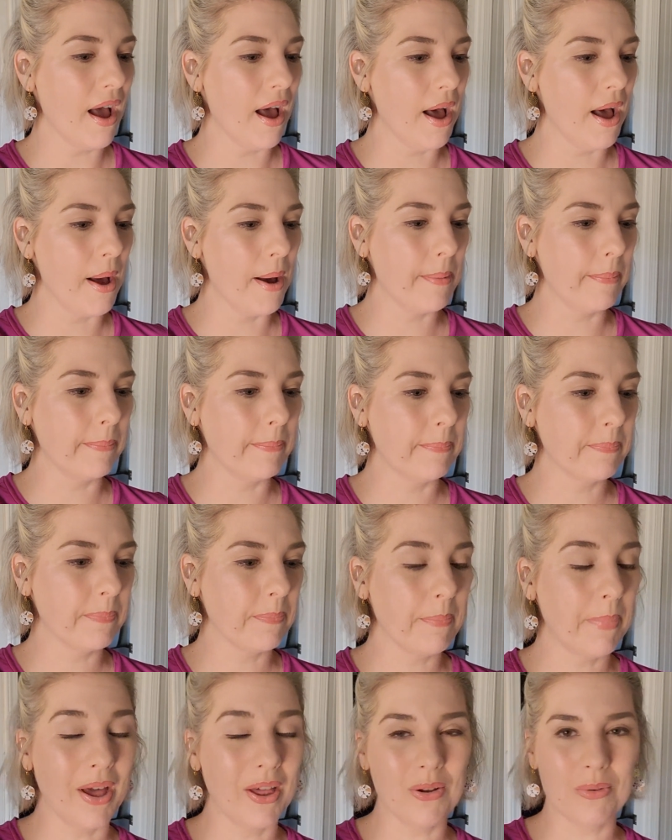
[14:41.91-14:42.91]
Um,
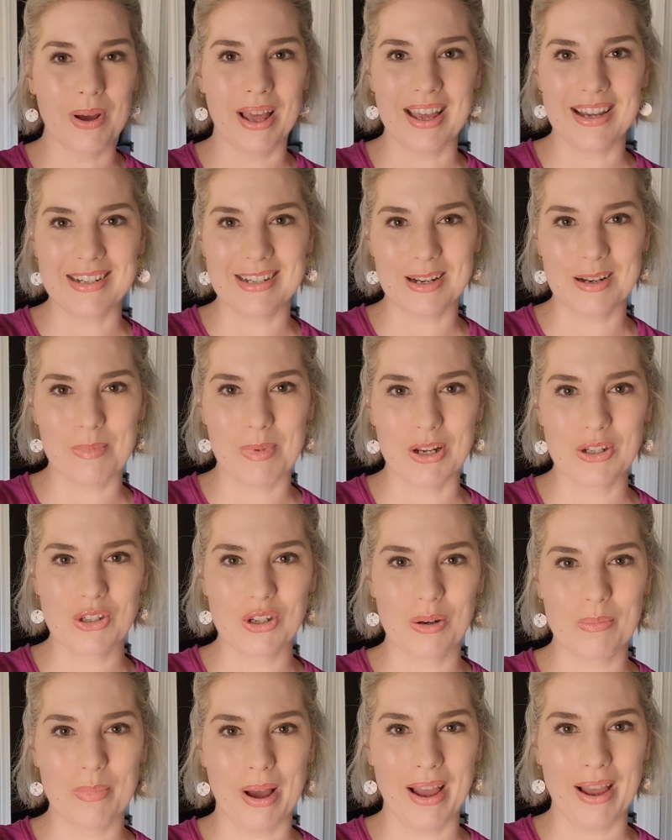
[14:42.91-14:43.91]
by the way, I did
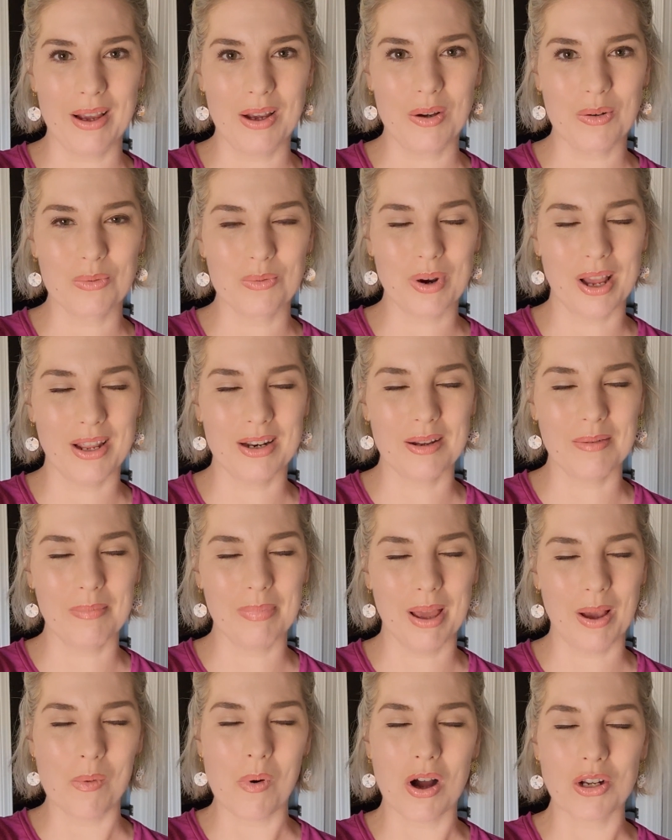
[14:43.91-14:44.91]
mention my red
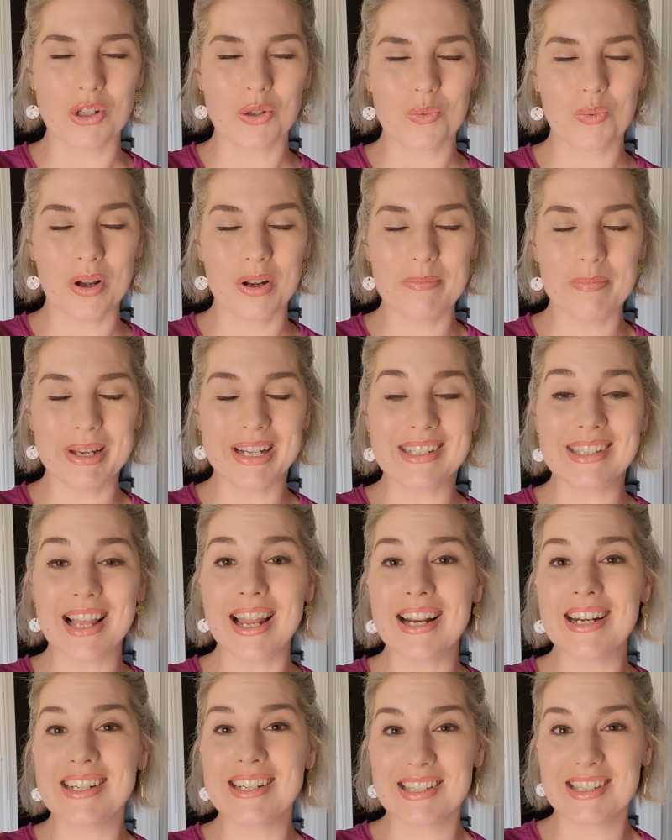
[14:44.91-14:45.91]
Baywatch one piece,
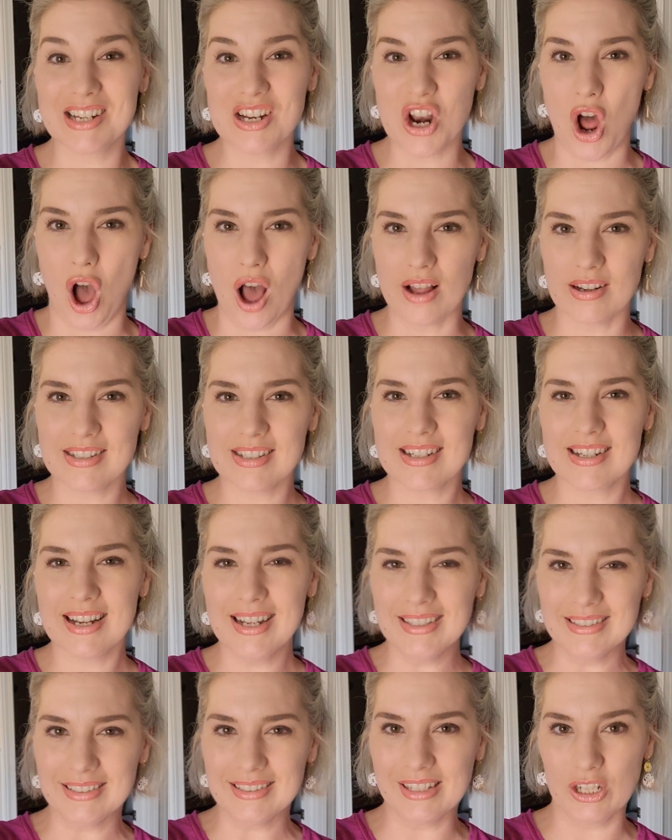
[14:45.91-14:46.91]
and it is not
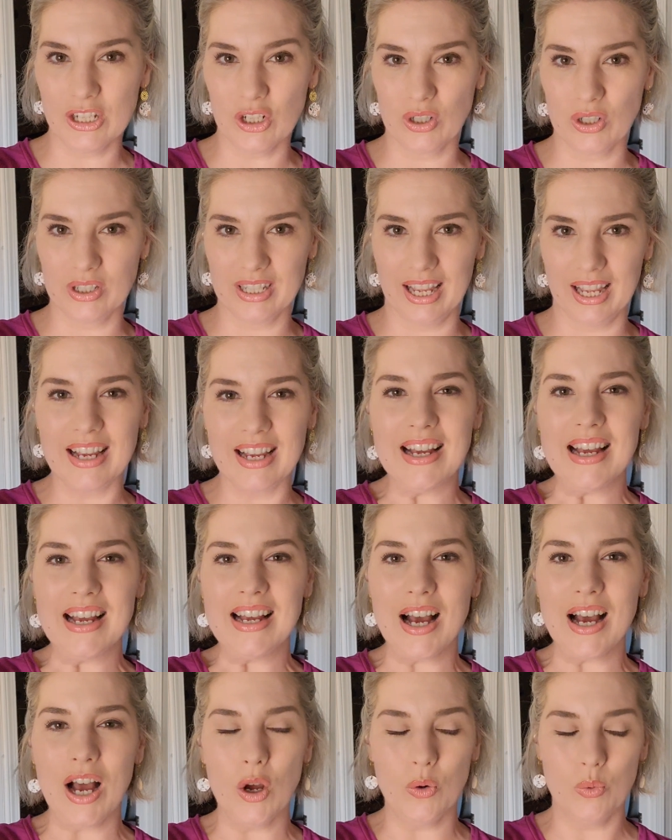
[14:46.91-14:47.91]
literally
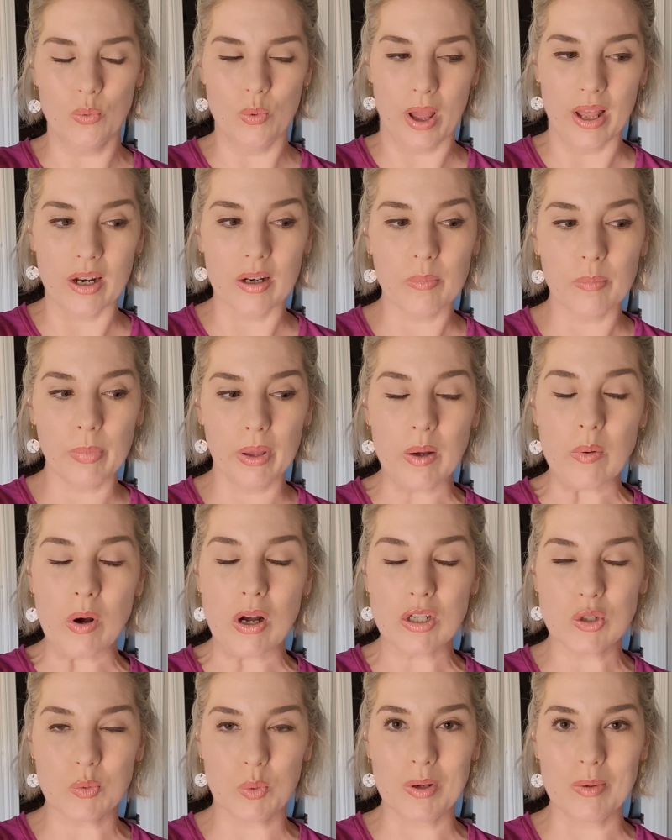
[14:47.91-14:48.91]
a red
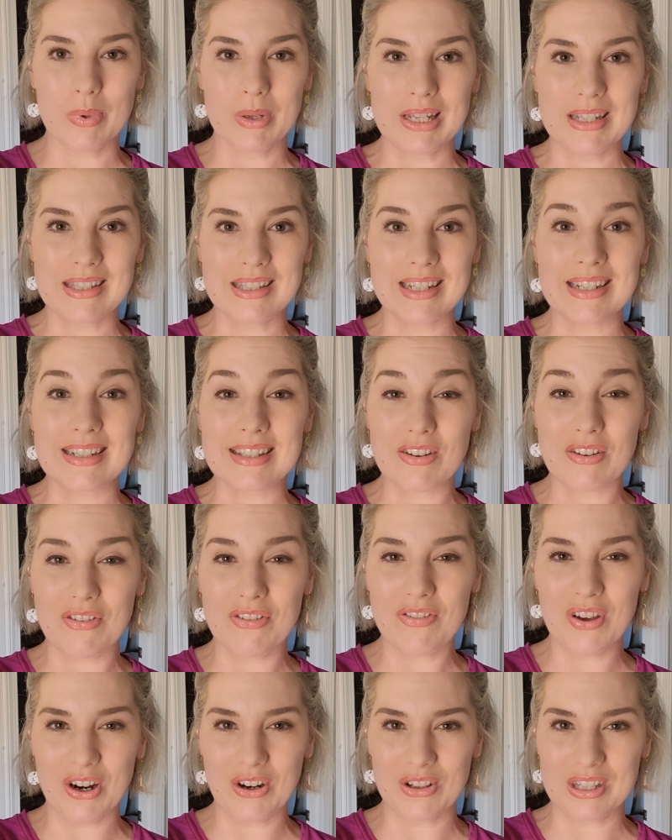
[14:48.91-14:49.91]
Baywatch one piece. It is
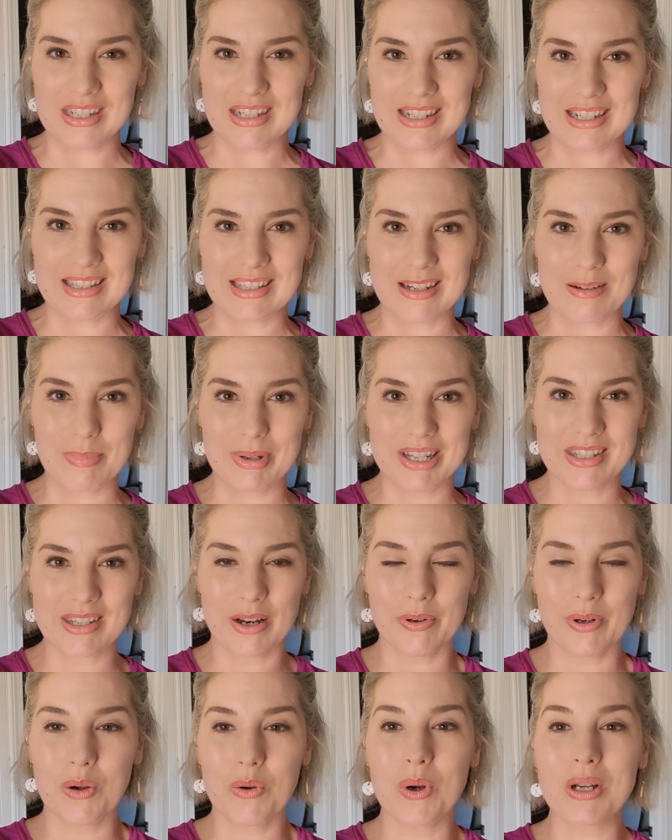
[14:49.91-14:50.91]
fairly decent because
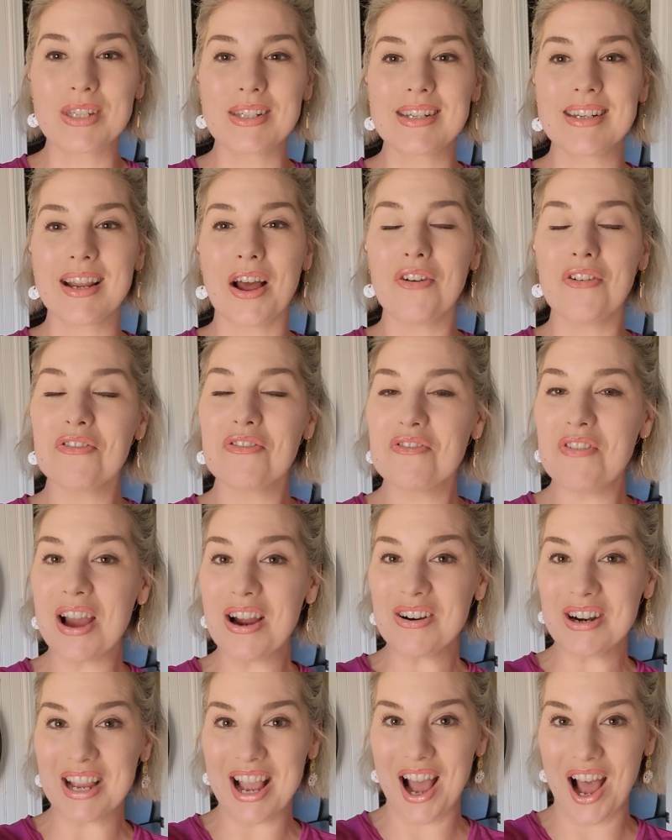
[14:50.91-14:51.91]
I requested a
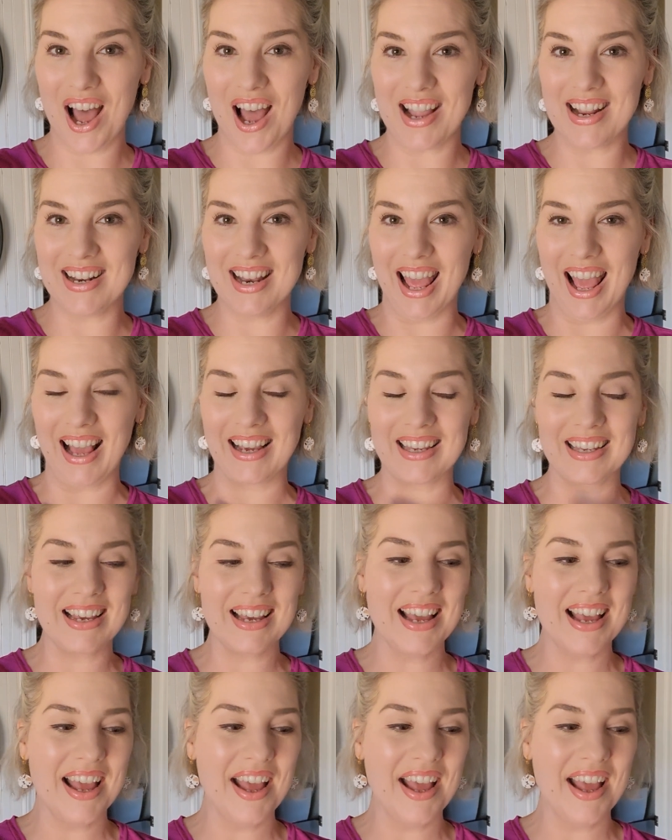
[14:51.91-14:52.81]
very high neck.